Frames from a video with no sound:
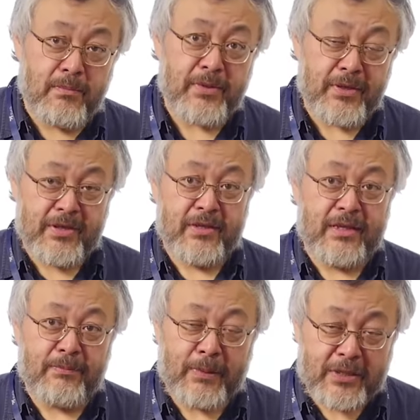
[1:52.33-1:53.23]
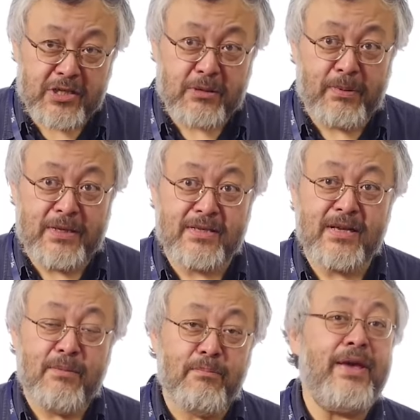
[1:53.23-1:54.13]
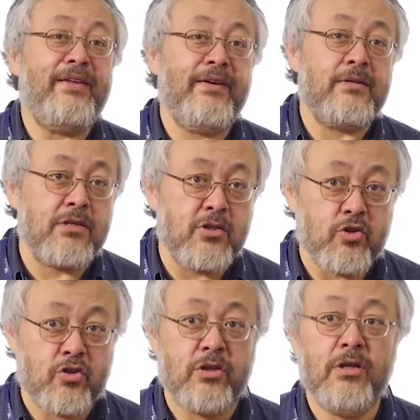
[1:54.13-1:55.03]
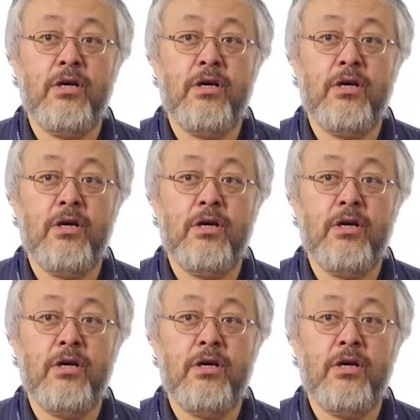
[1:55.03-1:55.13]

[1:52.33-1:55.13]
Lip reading: the participants make their decision.